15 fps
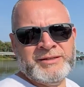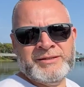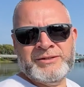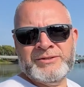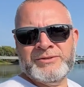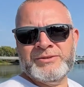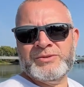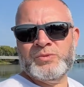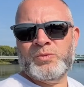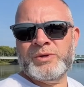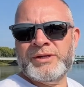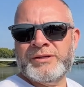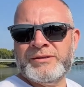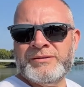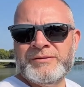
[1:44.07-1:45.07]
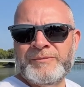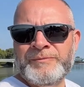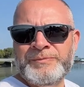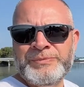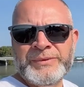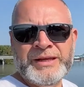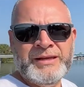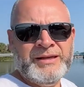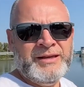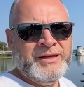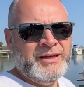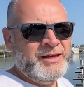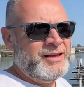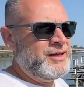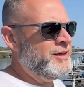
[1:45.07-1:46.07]
there as well.
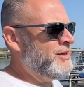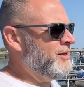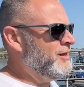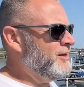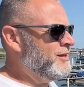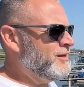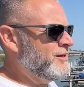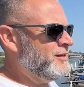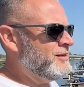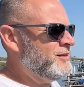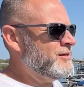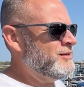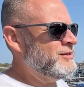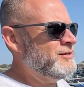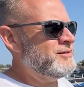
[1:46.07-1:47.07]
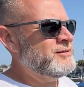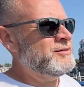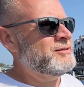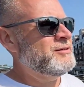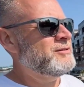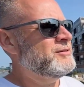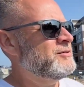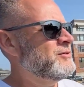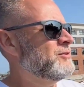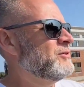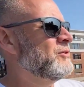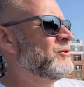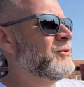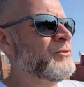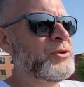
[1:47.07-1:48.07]
And
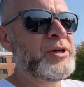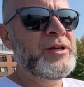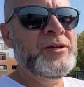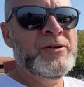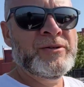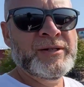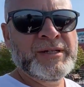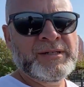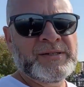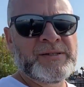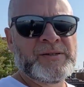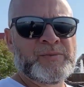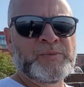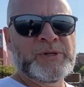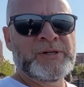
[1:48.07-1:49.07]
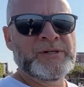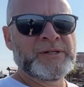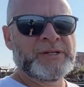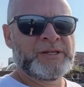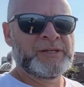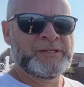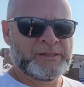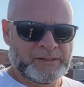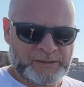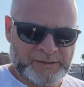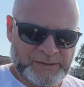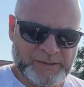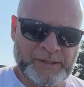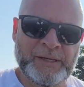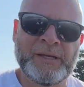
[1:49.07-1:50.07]
over here next to the park
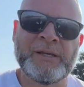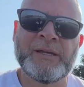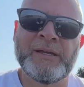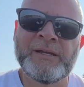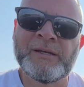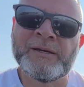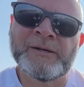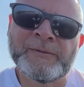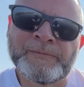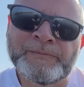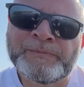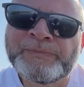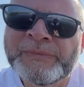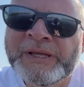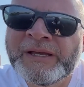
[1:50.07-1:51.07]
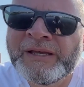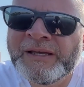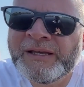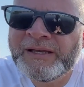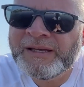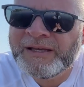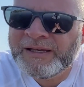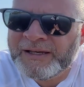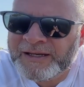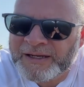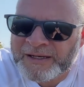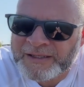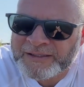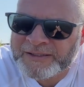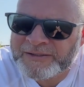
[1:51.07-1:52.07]
is a
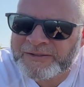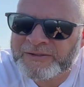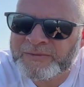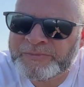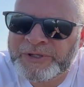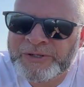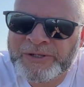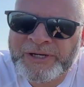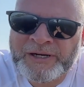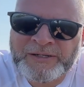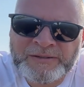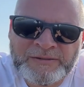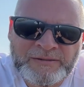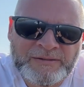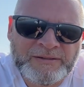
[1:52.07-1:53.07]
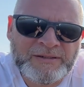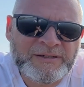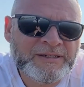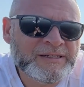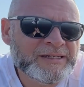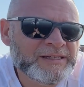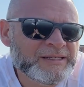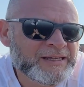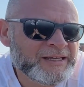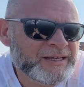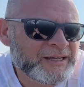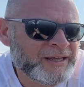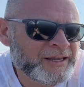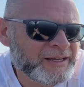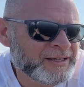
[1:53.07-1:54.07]
little beer garden.
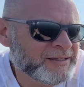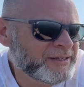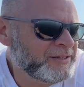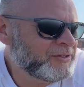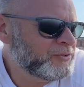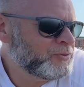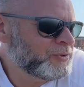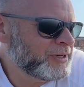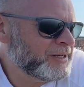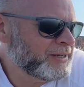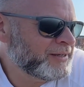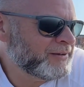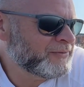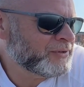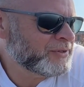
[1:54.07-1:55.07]
And they do have a